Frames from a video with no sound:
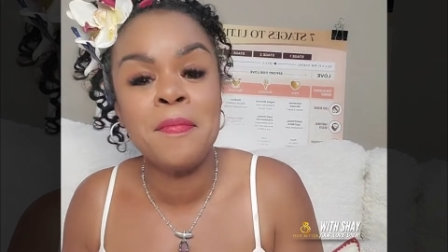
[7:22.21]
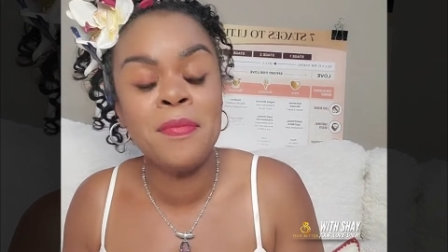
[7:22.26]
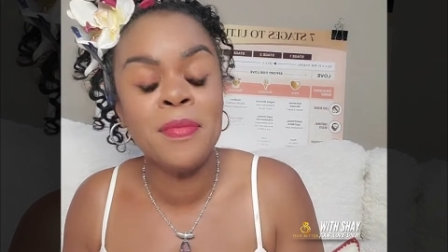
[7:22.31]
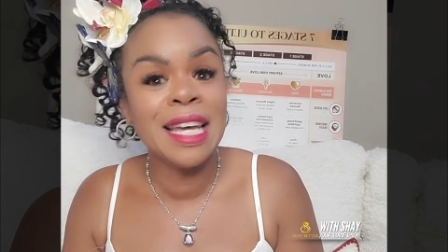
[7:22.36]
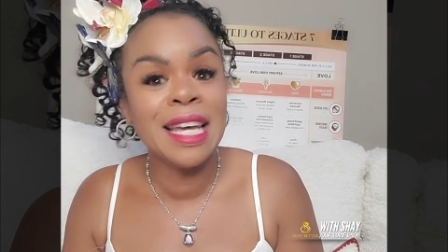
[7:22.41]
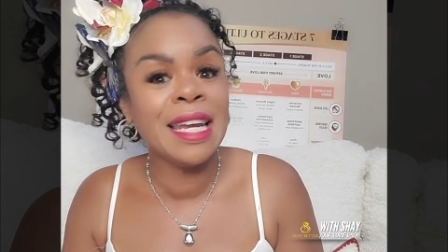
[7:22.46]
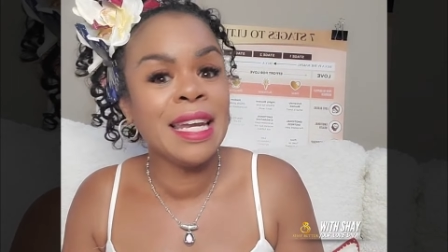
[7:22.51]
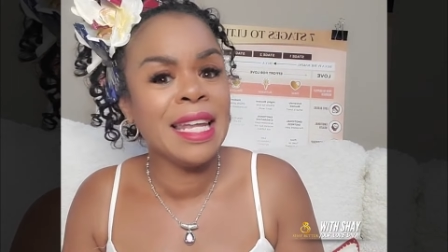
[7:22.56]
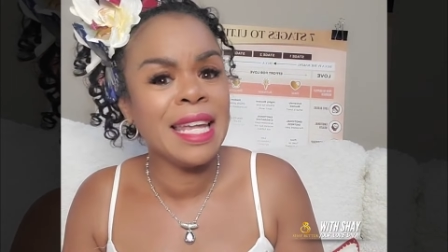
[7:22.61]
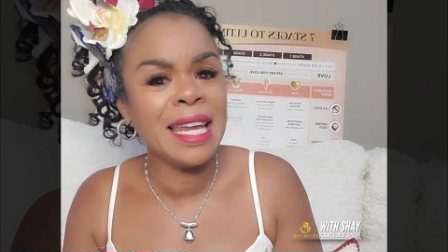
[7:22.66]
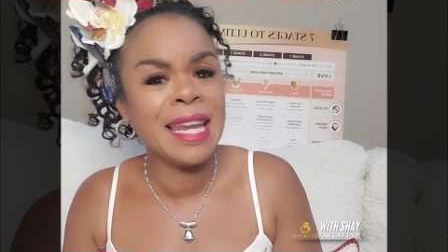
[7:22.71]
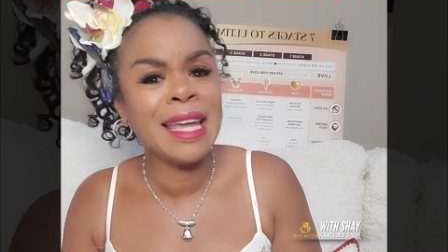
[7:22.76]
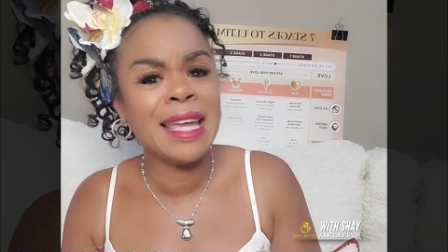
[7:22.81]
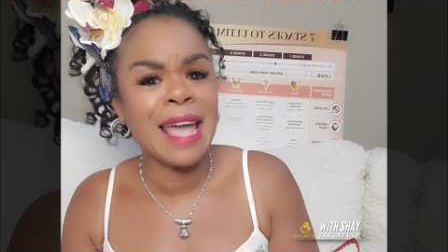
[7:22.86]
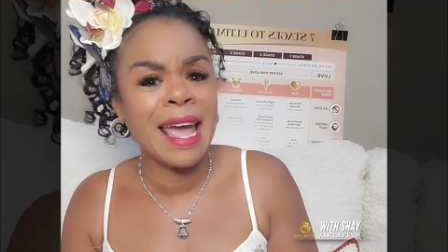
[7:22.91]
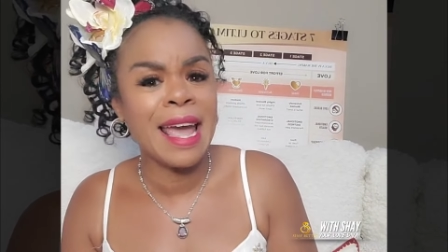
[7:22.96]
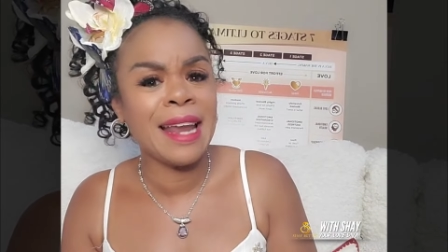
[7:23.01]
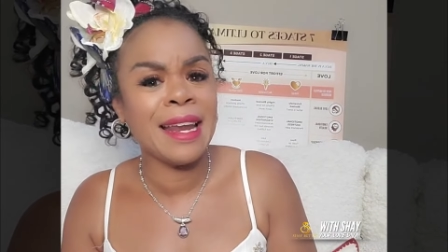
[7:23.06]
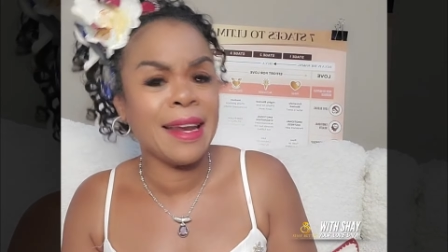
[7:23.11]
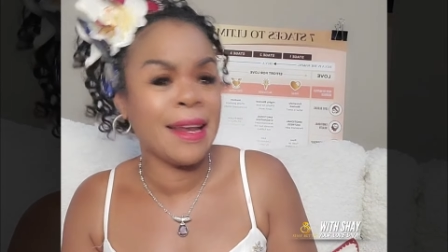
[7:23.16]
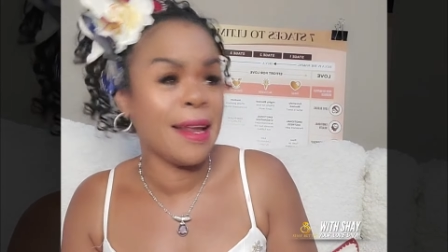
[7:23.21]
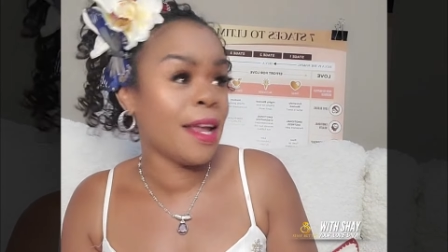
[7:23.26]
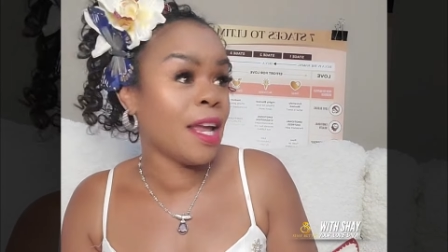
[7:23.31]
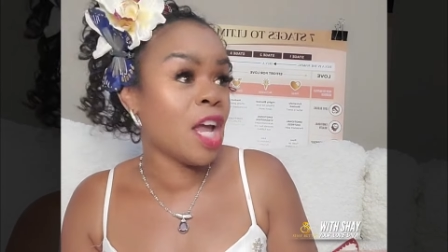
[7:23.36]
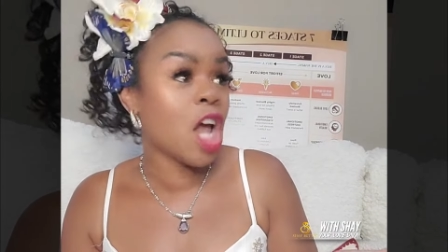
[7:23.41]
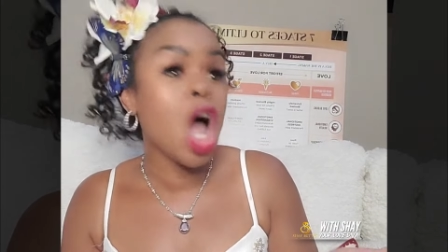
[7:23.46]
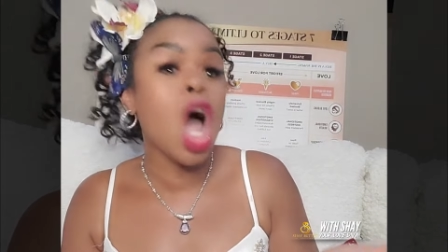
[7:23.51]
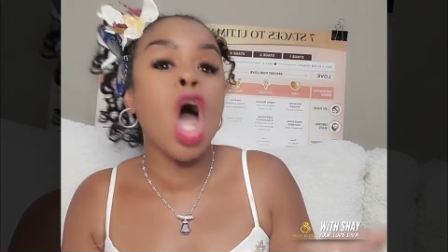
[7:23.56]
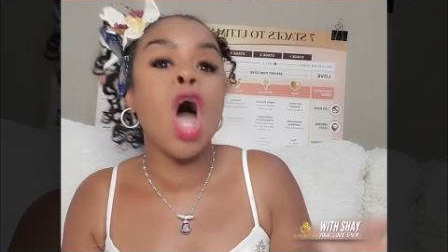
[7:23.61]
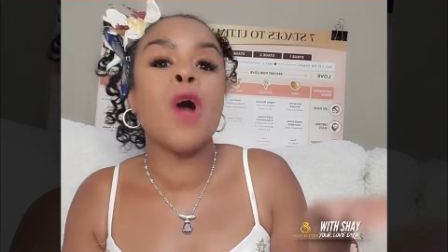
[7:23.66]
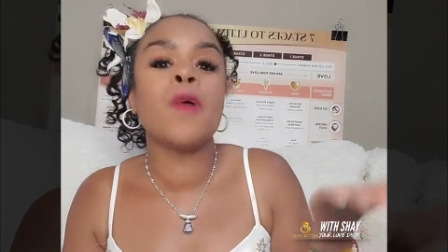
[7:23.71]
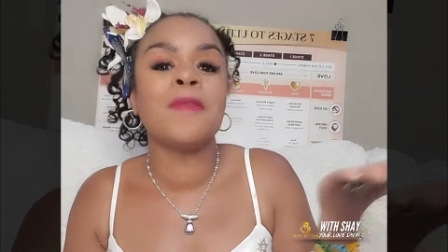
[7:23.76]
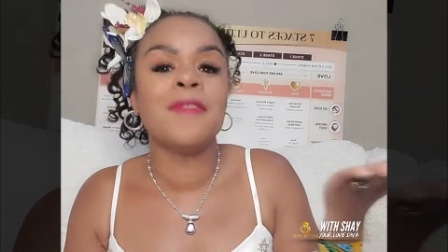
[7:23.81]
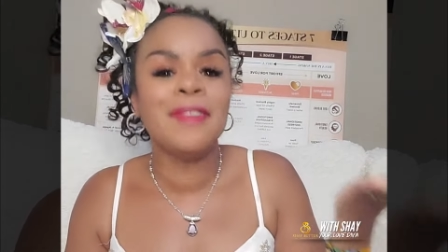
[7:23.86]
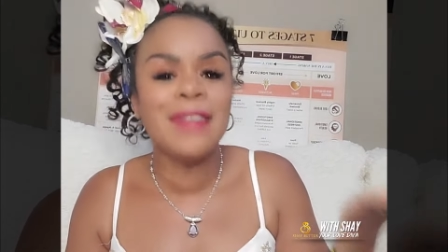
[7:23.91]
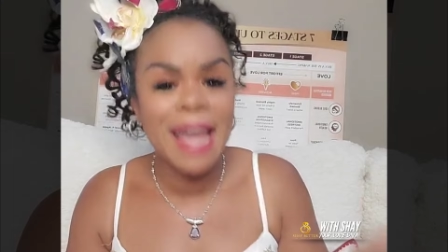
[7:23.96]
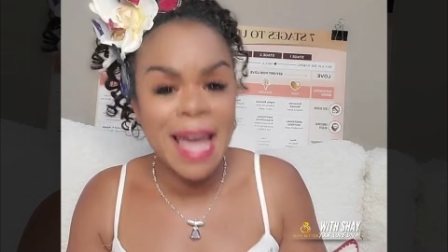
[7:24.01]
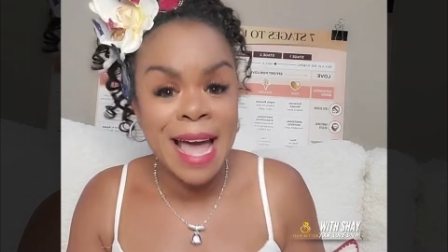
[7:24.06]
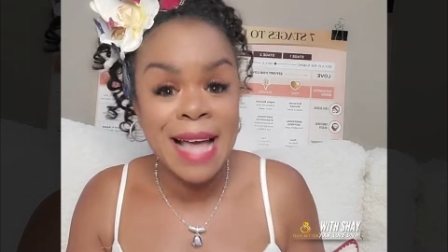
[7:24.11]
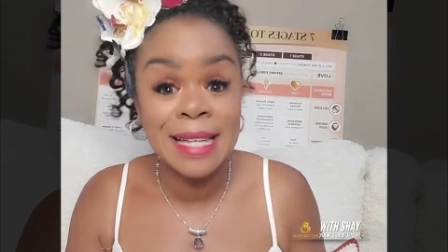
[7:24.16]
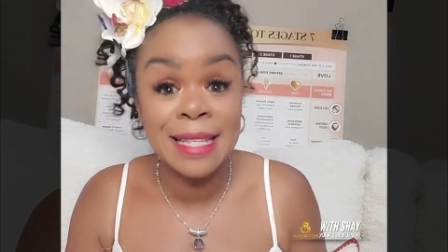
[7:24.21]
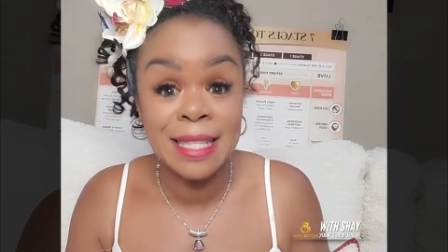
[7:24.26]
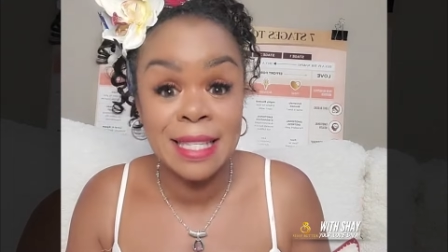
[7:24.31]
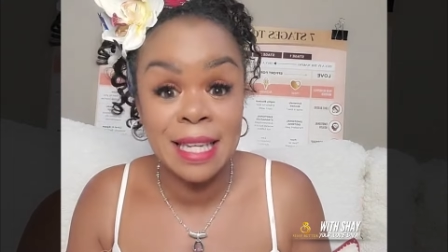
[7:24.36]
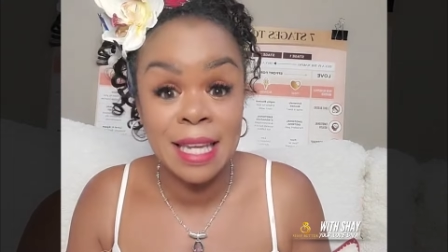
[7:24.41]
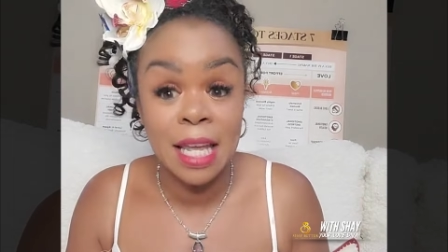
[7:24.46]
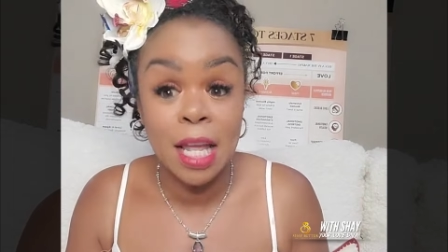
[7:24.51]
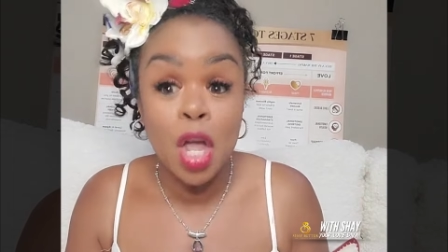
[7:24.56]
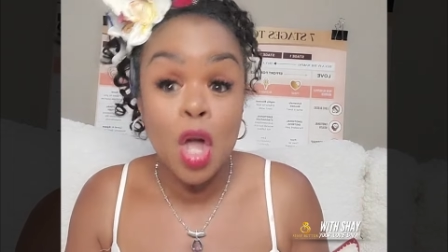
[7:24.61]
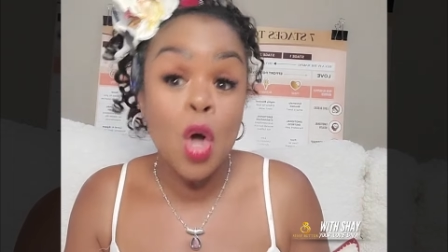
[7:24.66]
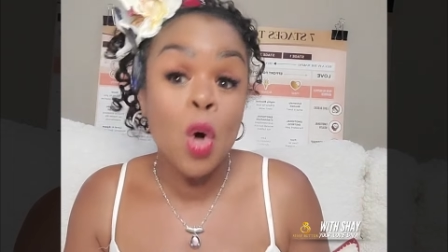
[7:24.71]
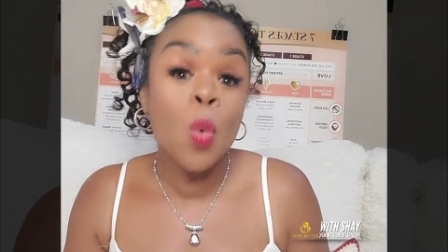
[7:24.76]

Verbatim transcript: The litigated audacity,